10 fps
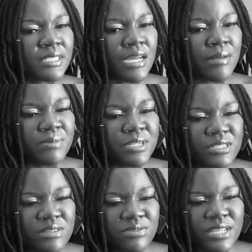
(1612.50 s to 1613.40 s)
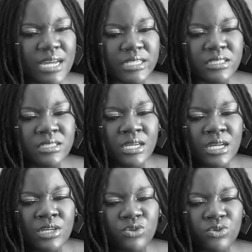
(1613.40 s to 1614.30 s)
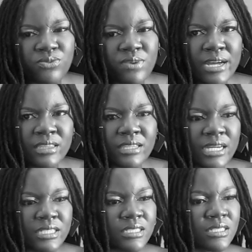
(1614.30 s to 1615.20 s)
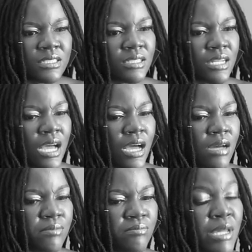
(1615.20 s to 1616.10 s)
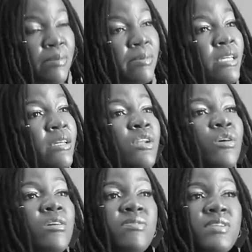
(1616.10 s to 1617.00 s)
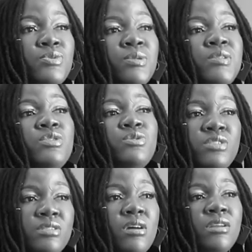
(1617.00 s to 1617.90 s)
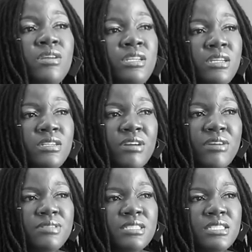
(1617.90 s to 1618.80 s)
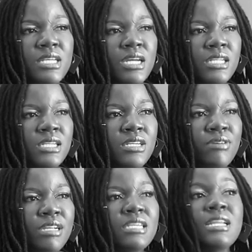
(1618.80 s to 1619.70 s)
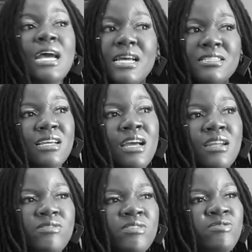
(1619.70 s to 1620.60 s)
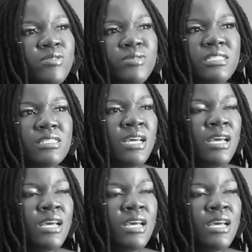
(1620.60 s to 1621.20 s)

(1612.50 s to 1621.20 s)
And because of that, you find that maybe a lot of us, when you do start learning graphic design, right, it has that kind of influence.